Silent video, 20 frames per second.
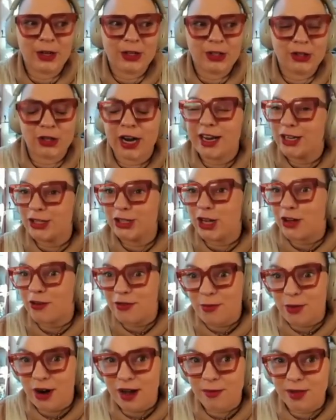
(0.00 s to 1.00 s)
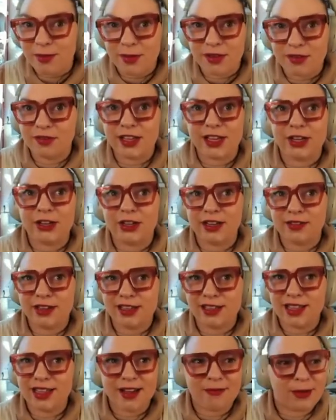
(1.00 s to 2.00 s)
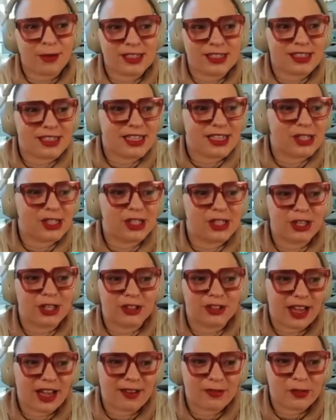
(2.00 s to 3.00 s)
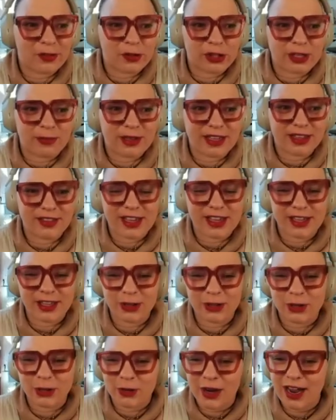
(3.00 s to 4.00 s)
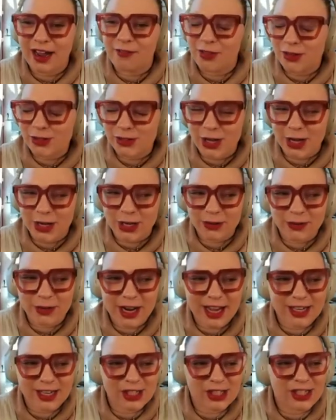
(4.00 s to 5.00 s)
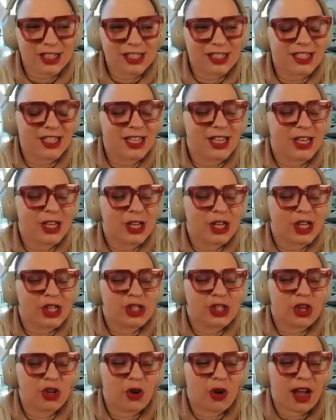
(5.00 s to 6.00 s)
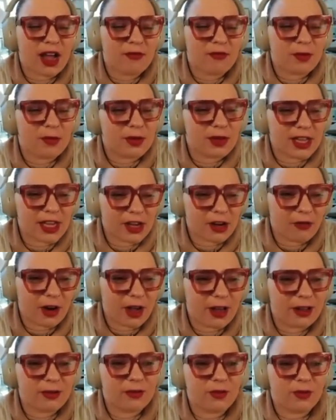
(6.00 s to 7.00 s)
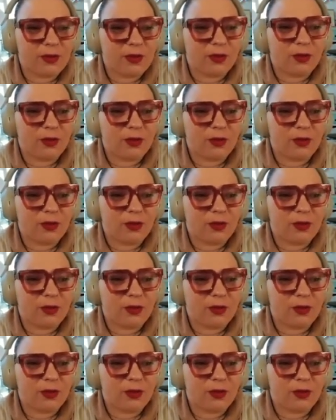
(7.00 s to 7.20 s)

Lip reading: trying to solve the problem of like you're giving a live presentation or you're live streaming and like you don't have those audio reactions. So I've been playing around